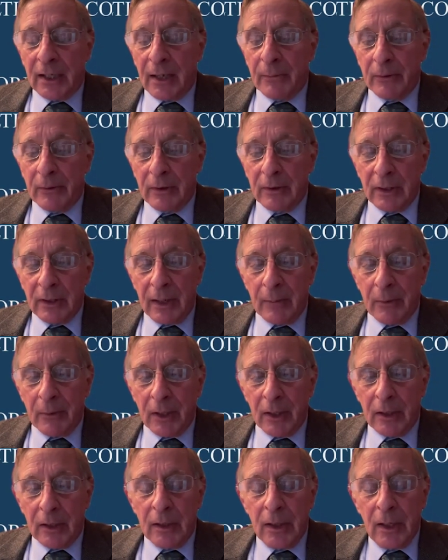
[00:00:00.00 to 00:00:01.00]

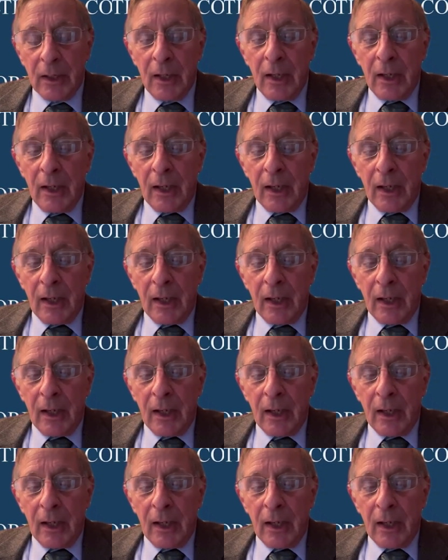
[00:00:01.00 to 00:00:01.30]
Lebanon.